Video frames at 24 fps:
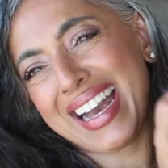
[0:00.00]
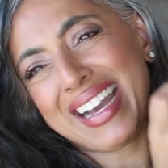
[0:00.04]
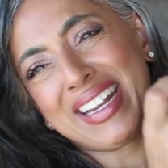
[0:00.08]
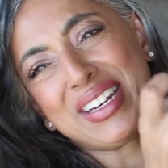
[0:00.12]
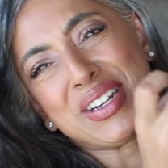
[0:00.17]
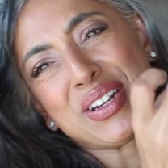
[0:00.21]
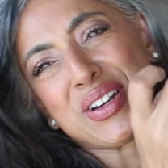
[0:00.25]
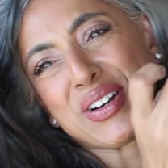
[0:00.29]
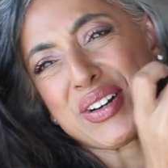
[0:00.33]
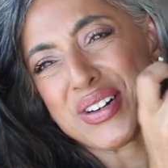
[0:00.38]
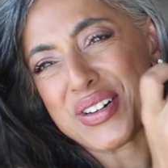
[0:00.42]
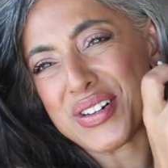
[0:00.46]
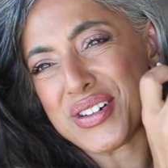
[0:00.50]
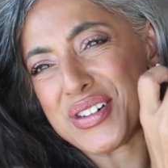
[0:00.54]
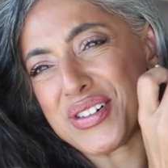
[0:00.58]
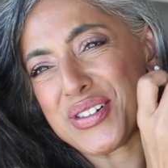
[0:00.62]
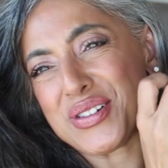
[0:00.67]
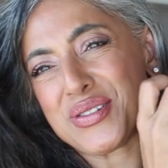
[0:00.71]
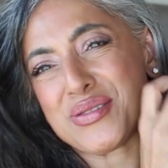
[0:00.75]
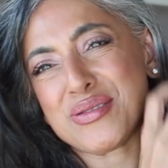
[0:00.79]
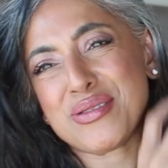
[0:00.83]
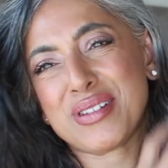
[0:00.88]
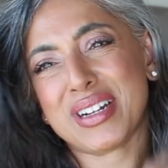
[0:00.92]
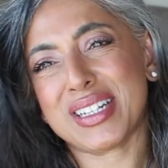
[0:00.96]
I
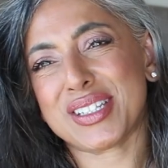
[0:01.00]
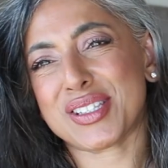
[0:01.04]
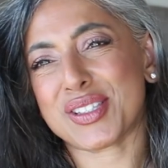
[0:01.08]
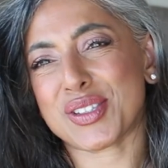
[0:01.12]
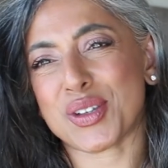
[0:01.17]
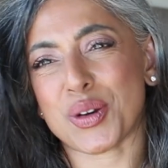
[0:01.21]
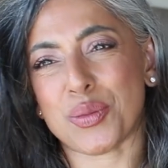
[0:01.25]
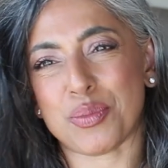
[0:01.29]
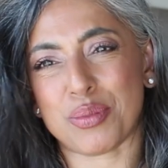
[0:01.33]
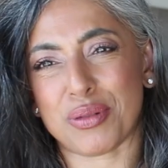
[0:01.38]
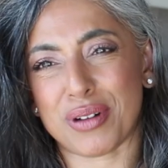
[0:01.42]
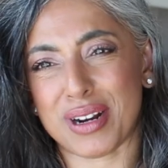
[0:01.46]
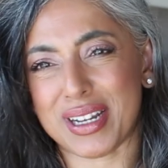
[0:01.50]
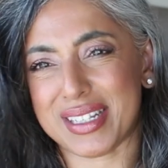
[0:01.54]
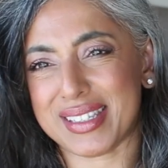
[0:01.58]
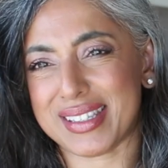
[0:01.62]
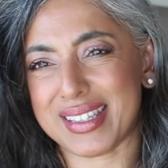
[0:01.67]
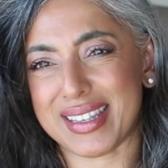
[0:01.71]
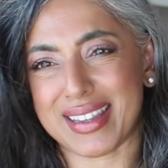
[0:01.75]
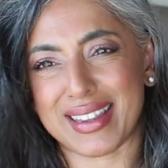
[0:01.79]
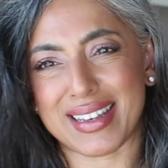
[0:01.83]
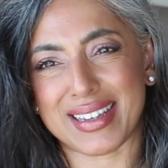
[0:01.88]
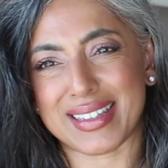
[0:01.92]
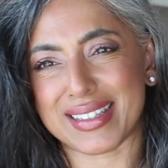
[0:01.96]
know, it's so
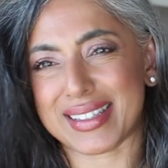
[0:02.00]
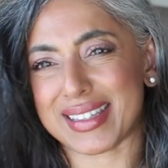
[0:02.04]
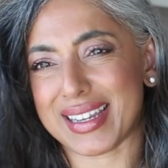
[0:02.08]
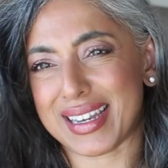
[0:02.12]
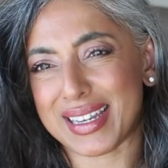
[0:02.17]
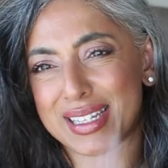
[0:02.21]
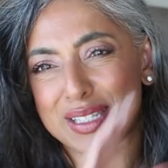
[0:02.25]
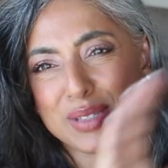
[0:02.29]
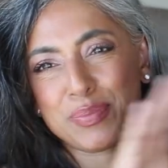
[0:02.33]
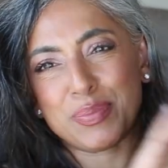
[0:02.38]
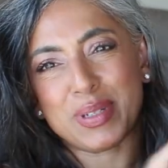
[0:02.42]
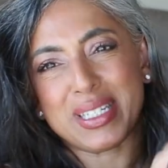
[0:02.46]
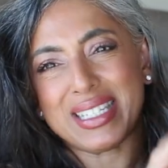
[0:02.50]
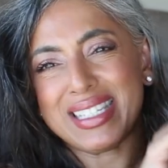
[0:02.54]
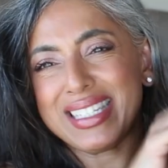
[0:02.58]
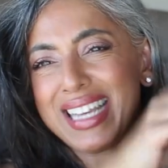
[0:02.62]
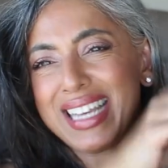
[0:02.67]
pricey these days, but